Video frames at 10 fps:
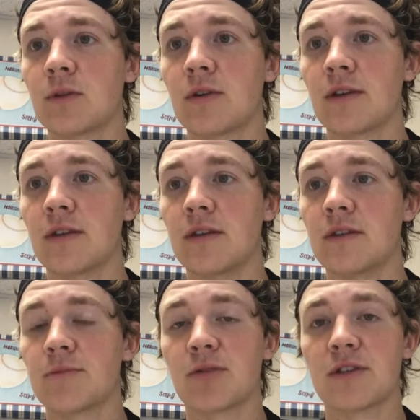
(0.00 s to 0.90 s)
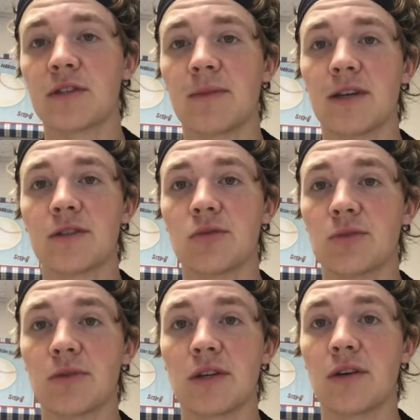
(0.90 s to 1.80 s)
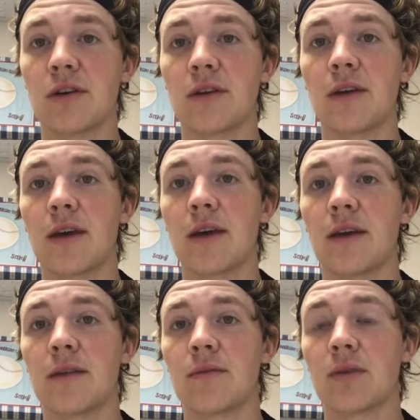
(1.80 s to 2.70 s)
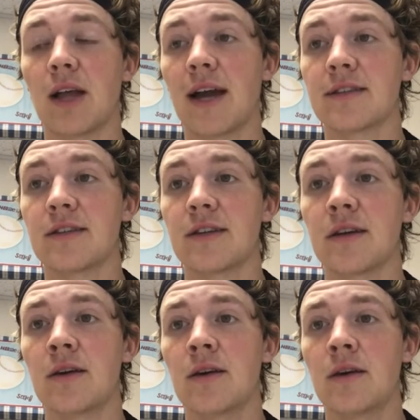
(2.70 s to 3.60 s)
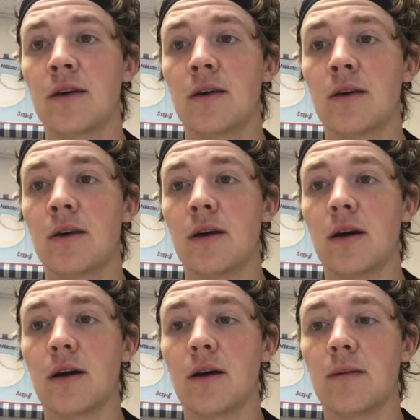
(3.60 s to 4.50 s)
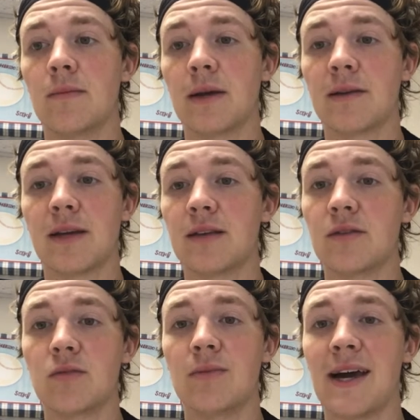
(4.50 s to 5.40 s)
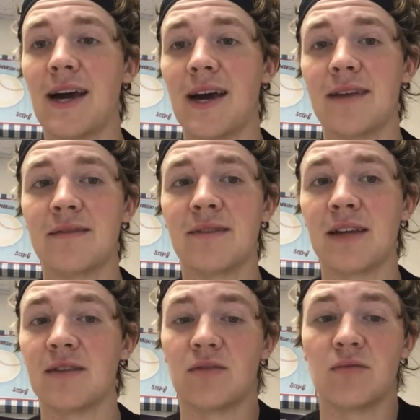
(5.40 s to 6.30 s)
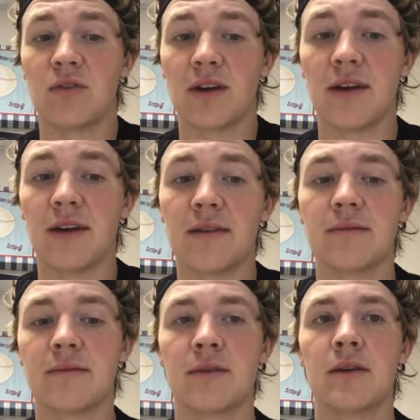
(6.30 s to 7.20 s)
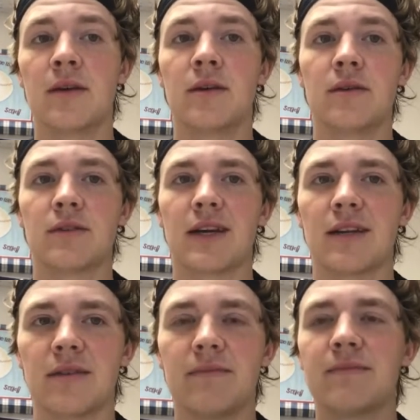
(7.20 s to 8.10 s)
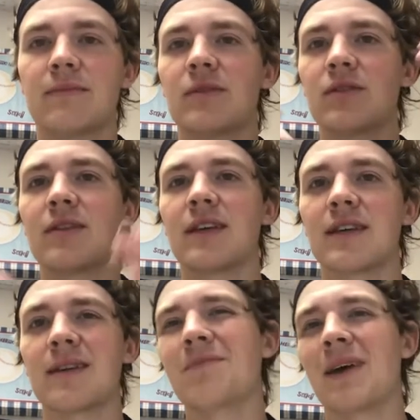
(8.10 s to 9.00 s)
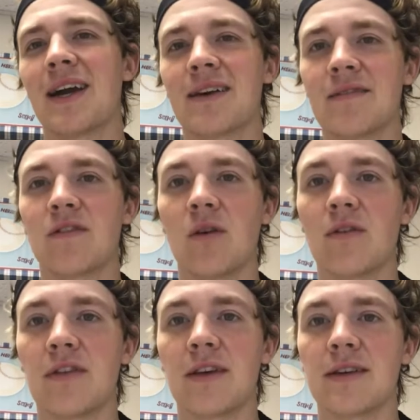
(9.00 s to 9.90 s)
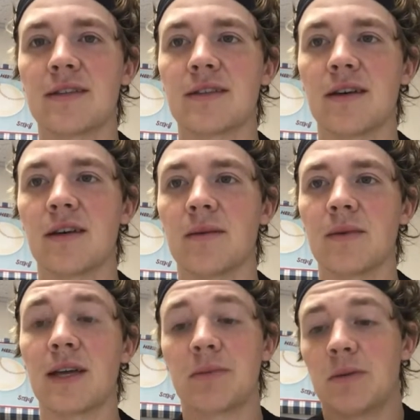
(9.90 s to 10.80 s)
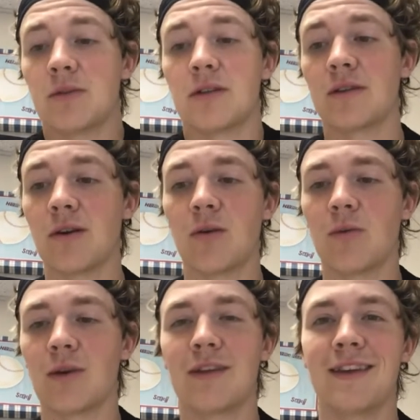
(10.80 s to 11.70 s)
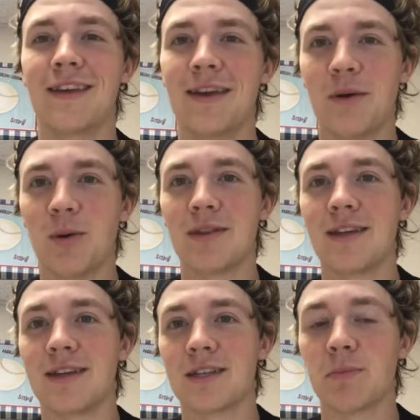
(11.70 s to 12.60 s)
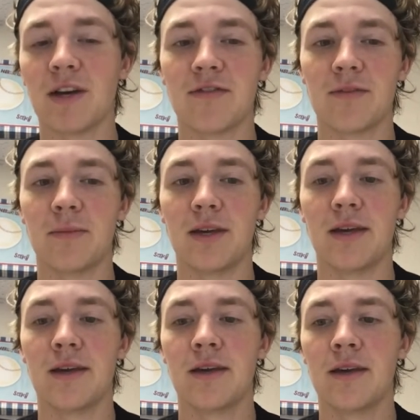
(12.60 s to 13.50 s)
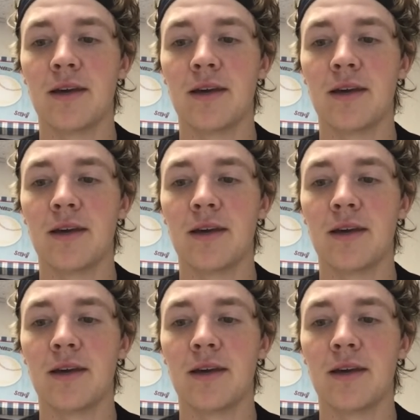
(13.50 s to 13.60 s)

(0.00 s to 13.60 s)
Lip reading: during the spring semester was pretty good and relaxing. I didn't do bad. I didn't do great. It was kind of a good thing getting back in the flow of things. A lot of people didn't know what they'd expect from me.